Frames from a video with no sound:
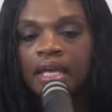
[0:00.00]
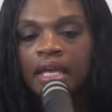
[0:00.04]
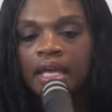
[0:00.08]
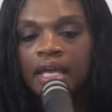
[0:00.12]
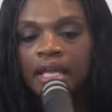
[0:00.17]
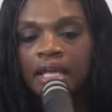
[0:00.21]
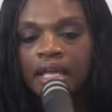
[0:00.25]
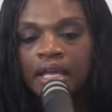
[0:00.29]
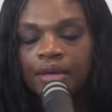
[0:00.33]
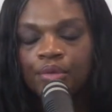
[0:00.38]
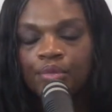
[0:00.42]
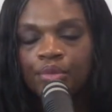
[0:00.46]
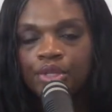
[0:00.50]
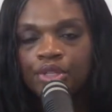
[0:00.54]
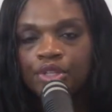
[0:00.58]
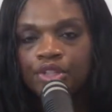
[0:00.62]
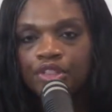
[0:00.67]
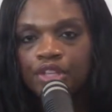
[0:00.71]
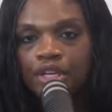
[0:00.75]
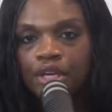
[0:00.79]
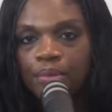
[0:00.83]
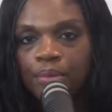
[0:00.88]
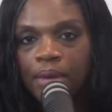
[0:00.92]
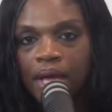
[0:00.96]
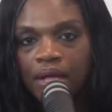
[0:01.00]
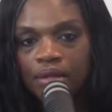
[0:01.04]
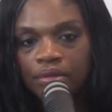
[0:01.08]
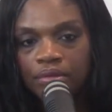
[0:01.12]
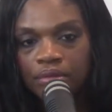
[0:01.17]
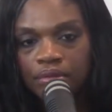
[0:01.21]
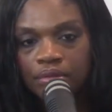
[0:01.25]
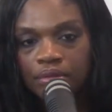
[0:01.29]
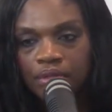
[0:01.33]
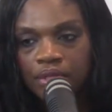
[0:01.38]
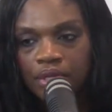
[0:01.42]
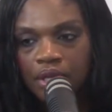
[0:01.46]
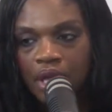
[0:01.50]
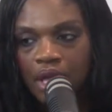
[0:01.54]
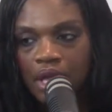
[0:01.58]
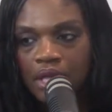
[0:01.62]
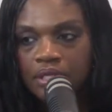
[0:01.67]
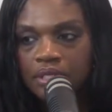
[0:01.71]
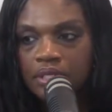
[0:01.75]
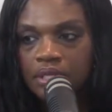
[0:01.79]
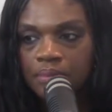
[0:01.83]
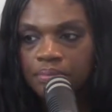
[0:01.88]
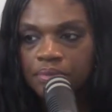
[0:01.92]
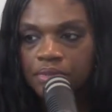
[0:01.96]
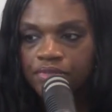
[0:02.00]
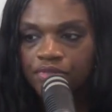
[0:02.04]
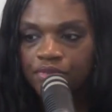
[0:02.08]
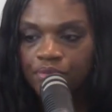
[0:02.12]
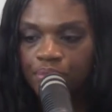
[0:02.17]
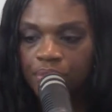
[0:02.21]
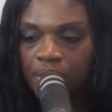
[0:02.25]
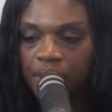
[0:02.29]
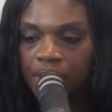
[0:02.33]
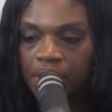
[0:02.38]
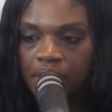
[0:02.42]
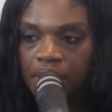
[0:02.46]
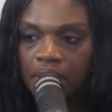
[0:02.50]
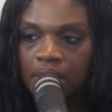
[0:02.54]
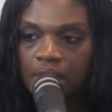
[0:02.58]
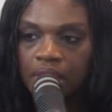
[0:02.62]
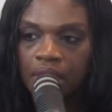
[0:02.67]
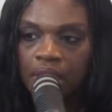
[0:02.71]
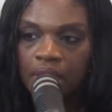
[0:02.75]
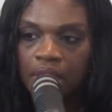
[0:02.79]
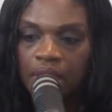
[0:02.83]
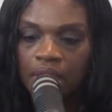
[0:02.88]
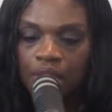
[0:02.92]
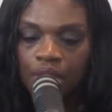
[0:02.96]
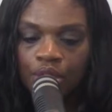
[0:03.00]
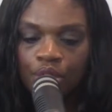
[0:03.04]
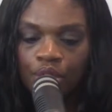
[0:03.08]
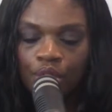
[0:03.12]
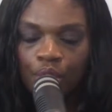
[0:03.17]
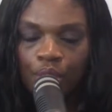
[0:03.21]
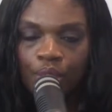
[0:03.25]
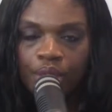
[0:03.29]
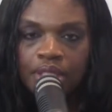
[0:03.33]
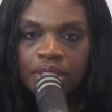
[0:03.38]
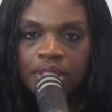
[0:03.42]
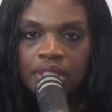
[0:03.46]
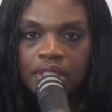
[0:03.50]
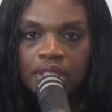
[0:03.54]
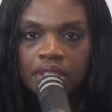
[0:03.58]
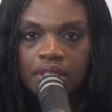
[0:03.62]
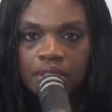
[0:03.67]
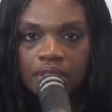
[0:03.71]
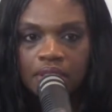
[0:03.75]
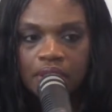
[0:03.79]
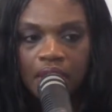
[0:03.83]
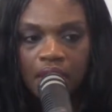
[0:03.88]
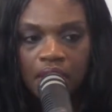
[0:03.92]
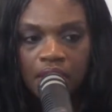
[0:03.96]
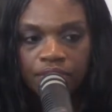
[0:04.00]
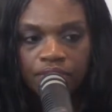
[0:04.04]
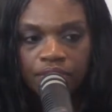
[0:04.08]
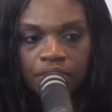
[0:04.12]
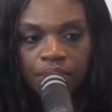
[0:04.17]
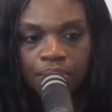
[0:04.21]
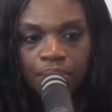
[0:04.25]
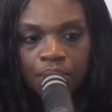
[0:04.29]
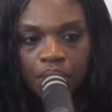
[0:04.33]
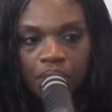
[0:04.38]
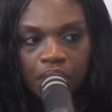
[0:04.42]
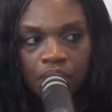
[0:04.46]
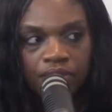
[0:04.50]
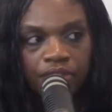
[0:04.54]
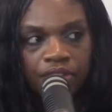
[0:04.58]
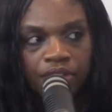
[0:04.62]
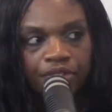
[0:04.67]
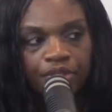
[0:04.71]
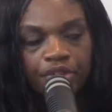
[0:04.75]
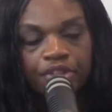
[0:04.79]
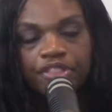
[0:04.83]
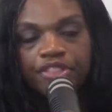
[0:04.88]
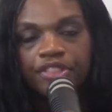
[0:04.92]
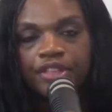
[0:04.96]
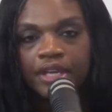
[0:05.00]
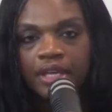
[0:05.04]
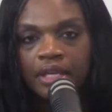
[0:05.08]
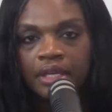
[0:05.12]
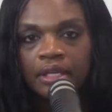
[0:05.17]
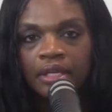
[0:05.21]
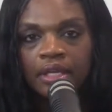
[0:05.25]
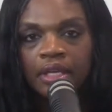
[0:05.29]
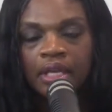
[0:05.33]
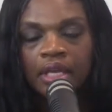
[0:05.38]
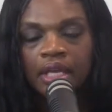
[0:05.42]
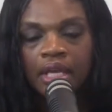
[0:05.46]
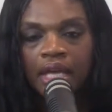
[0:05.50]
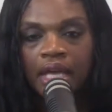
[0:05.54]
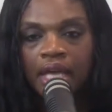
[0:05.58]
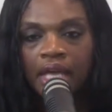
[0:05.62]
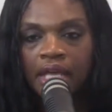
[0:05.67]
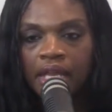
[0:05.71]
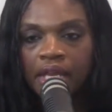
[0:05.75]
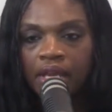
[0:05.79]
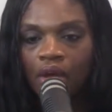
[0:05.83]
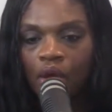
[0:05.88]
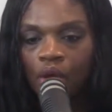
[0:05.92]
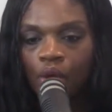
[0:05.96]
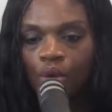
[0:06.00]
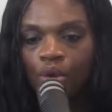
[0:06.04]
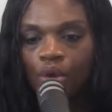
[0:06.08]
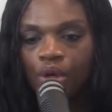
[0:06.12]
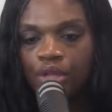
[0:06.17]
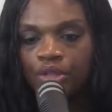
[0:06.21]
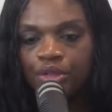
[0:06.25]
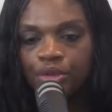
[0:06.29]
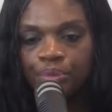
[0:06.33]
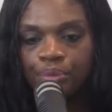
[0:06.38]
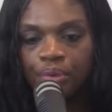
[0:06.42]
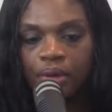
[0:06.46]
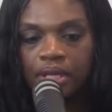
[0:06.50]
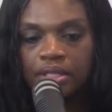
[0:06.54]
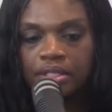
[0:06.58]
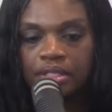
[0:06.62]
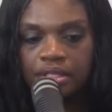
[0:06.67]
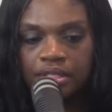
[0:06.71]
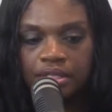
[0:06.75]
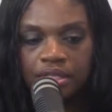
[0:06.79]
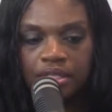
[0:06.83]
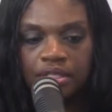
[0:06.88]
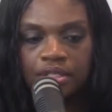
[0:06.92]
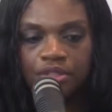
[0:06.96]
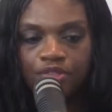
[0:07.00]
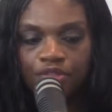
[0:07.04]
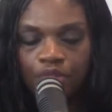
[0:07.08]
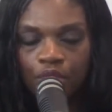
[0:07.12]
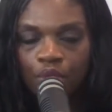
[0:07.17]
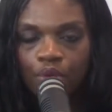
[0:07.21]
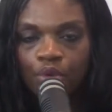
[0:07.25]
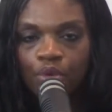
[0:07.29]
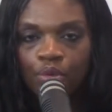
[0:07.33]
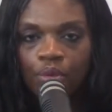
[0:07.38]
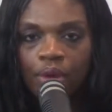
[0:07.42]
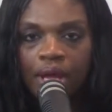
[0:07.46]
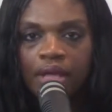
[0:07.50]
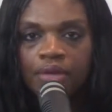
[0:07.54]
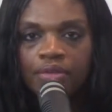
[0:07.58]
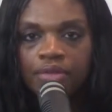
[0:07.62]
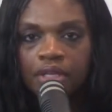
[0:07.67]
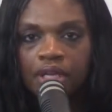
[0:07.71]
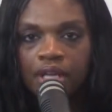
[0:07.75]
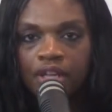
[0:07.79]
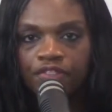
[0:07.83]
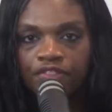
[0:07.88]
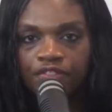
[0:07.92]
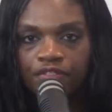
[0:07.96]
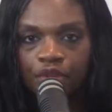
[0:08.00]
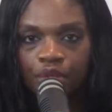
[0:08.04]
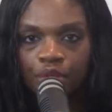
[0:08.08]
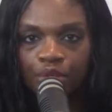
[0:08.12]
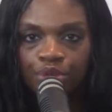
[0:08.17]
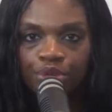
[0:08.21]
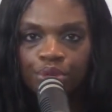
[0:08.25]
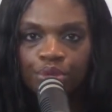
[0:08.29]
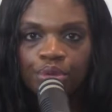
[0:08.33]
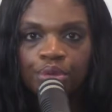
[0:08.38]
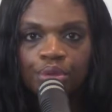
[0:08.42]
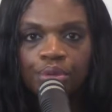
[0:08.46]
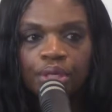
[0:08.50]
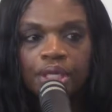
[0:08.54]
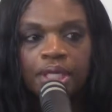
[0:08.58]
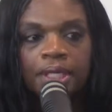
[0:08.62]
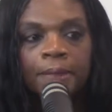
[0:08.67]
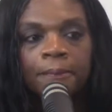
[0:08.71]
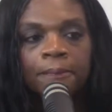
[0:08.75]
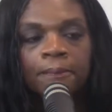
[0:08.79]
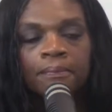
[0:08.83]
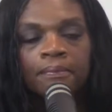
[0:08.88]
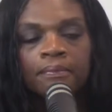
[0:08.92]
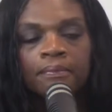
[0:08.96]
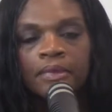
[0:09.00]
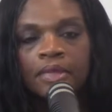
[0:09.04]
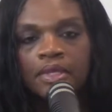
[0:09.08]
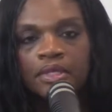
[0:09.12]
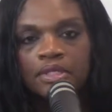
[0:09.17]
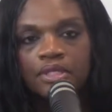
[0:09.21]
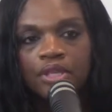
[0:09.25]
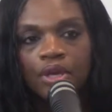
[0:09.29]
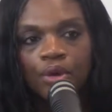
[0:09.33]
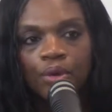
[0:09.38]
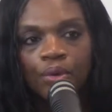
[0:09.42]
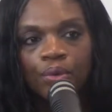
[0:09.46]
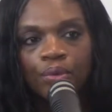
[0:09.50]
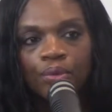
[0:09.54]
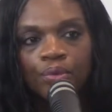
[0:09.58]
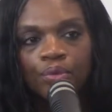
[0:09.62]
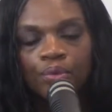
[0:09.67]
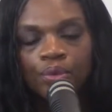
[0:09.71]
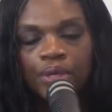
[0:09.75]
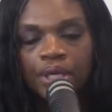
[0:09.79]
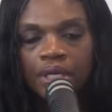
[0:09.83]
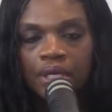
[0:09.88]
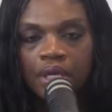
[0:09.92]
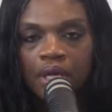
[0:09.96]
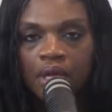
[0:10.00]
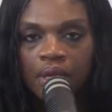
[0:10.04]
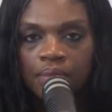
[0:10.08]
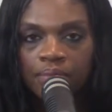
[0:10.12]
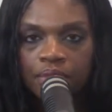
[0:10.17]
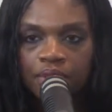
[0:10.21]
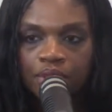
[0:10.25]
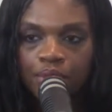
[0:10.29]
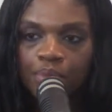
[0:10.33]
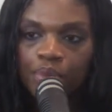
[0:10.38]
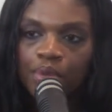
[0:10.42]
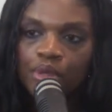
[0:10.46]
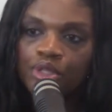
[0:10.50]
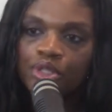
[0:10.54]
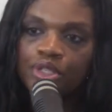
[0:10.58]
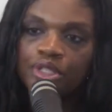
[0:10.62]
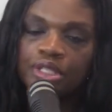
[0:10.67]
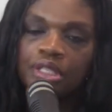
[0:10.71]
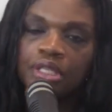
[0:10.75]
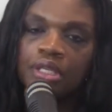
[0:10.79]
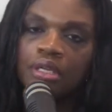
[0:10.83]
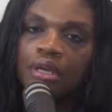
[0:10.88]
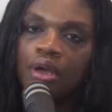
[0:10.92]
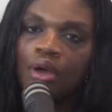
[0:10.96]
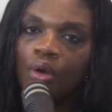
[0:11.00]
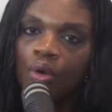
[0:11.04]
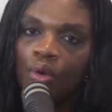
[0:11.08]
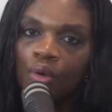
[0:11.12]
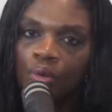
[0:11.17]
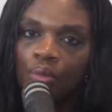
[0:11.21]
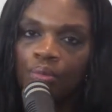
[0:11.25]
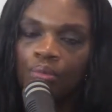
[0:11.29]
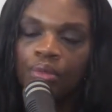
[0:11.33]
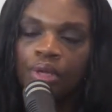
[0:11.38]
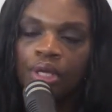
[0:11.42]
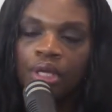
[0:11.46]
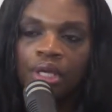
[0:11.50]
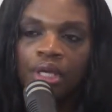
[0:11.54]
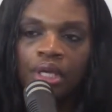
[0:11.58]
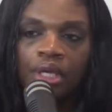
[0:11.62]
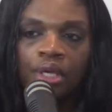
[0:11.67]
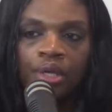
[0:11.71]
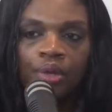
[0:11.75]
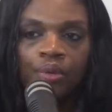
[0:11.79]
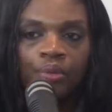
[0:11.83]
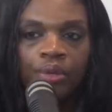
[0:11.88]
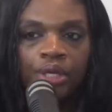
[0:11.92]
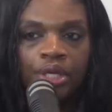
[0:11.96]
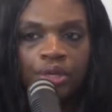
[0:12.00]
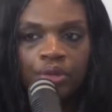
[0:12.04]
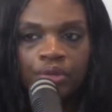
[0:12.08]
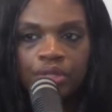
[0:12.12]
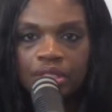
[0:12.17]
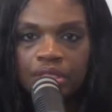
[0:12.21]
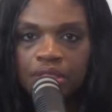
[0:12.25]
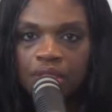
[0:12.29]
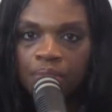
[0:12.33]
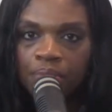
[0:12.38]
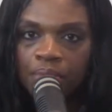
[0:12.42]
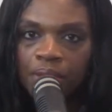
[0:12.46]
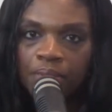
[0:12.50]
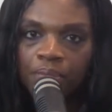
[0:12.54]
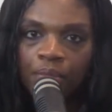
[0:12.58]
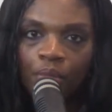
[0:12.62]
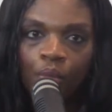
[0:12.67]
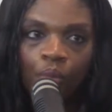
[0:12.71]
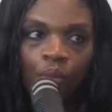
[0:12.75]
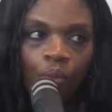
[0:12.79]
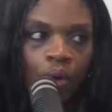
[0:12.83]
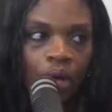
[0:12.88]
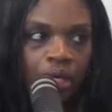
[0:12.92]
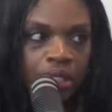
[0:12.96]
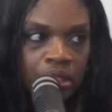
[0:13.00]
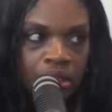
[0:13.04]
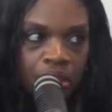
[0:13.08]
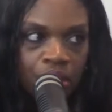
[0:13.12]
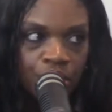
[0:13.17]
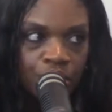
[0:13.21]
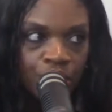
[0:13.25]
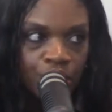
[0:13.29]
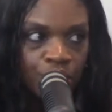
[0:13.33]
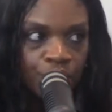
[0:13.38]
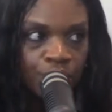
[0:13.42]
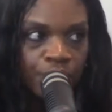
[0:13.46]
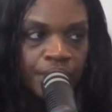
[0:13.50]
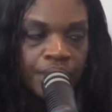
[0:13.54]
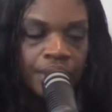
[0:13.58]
And, and when you think about the concept of money, you know, it sits kind of in the middle of everything. And all other processes float around it and flow through it. So when it comes to purchasing a home, we know that some people want to do